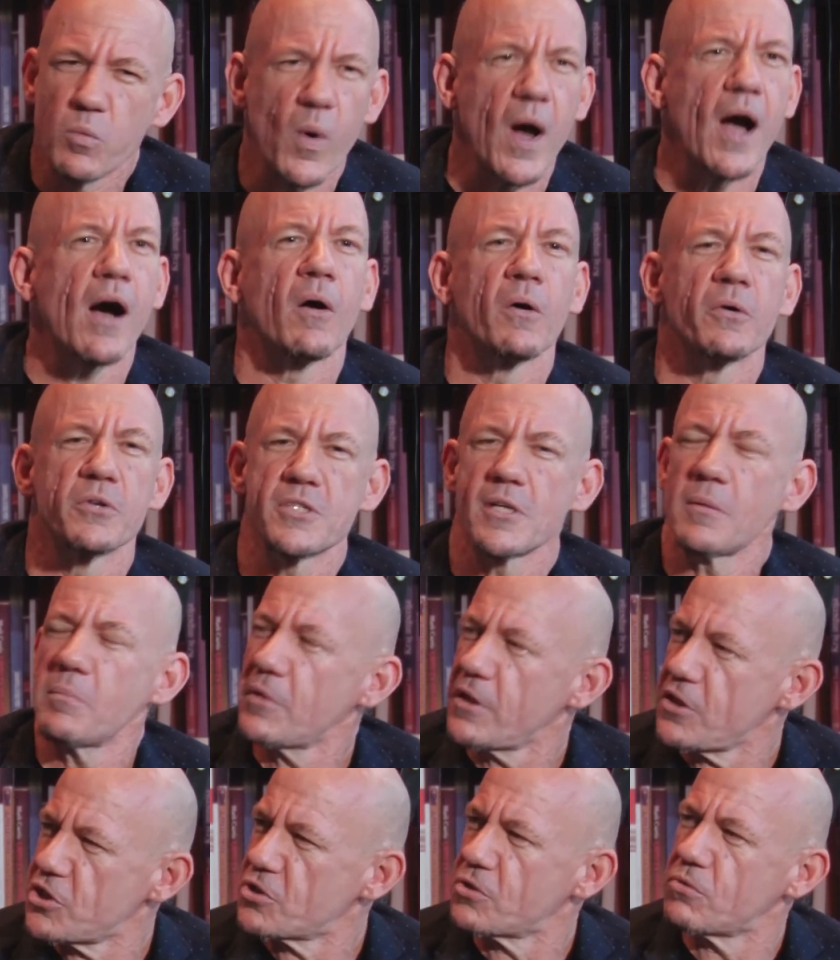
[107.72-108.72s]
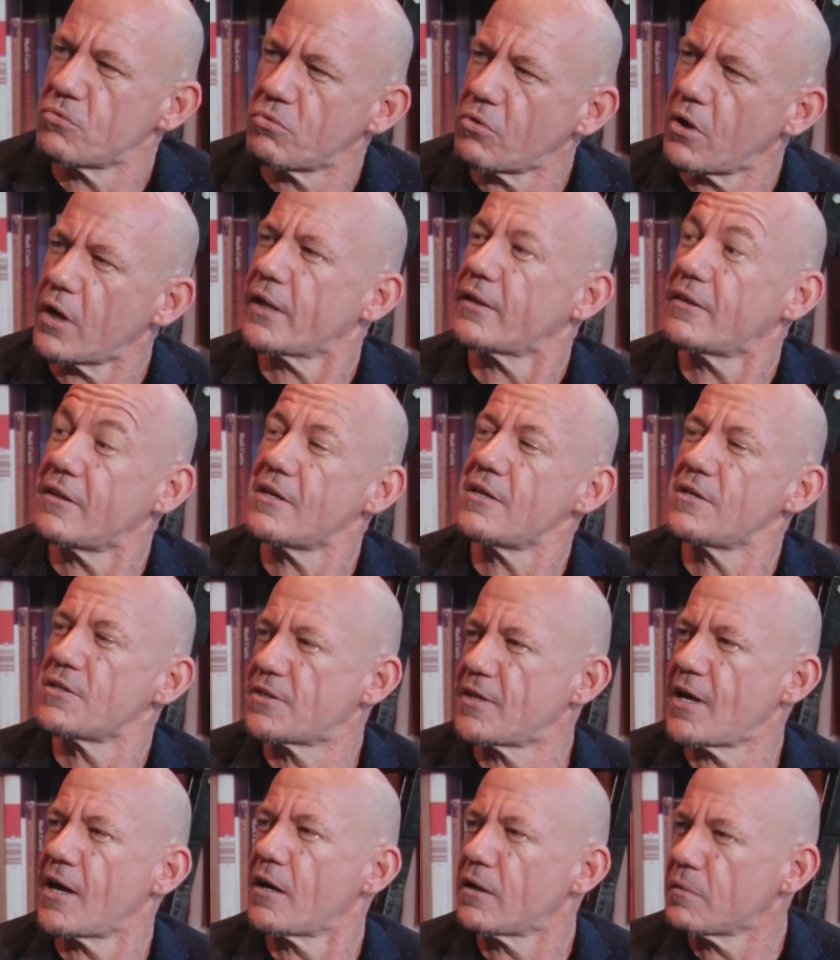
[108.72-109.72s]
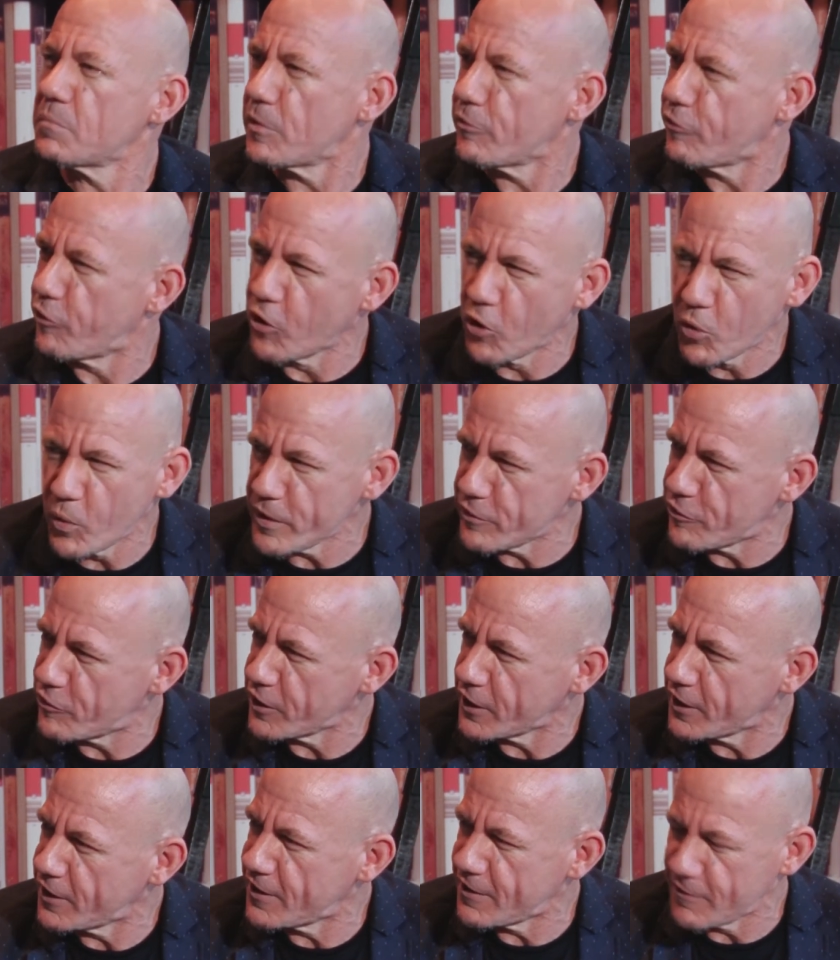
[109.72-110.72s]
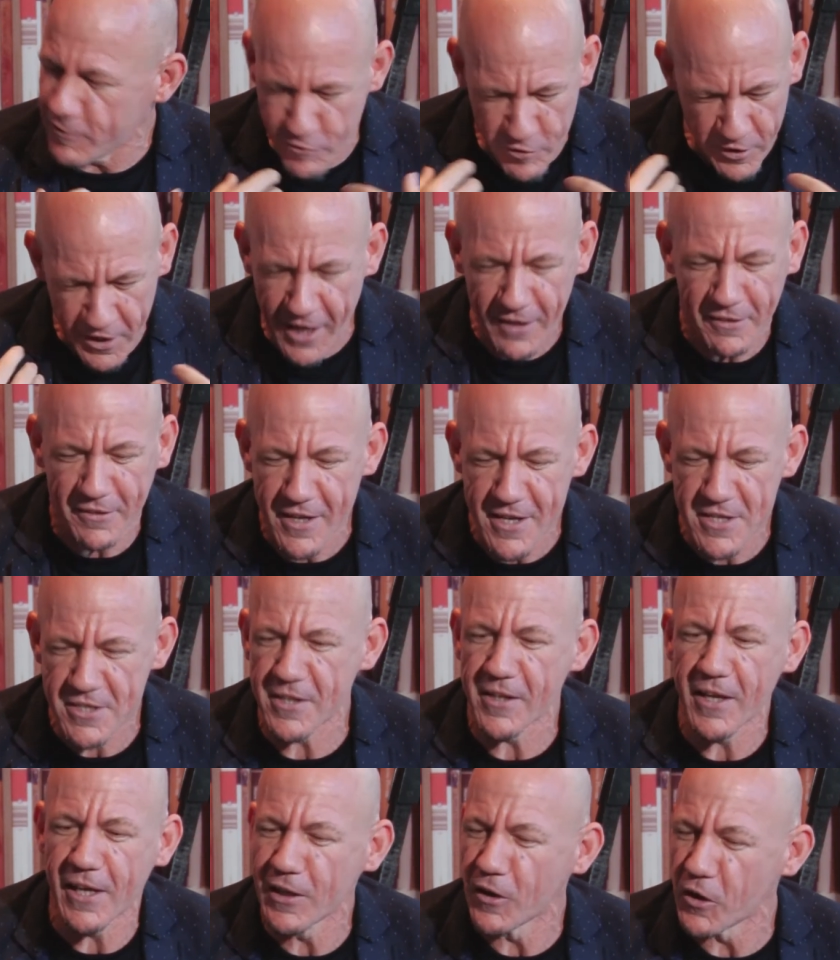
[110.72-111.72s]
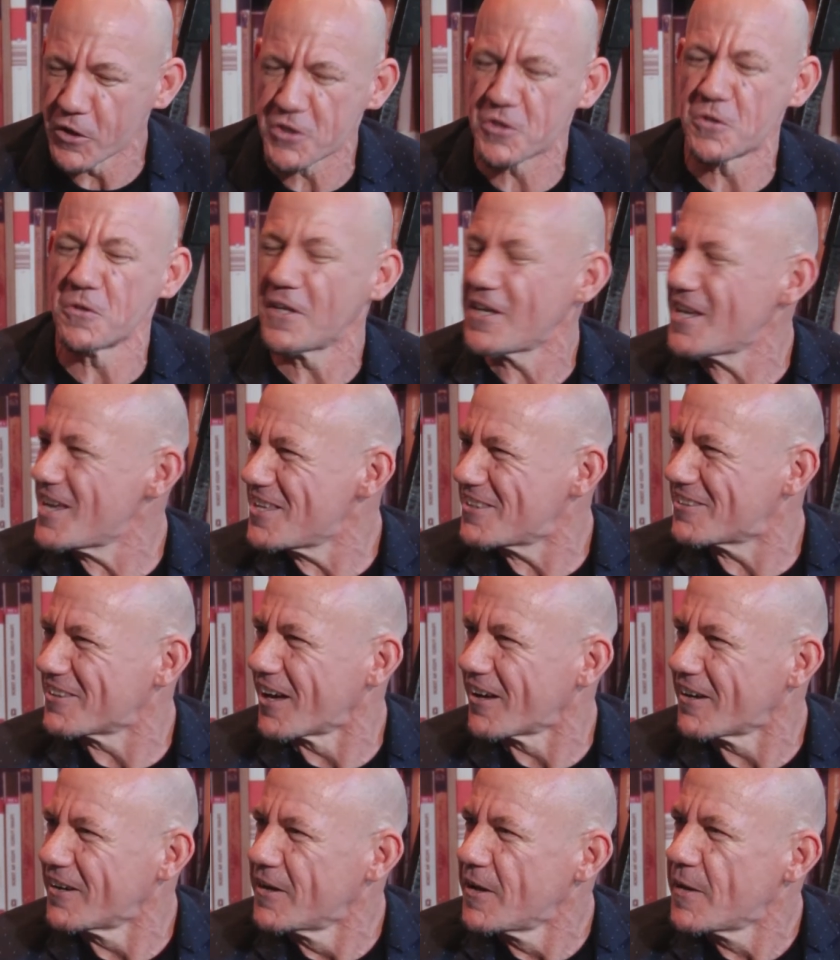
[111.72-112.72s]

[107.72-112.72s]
wow, somebody should write these down before we forget these and they lost to the ether.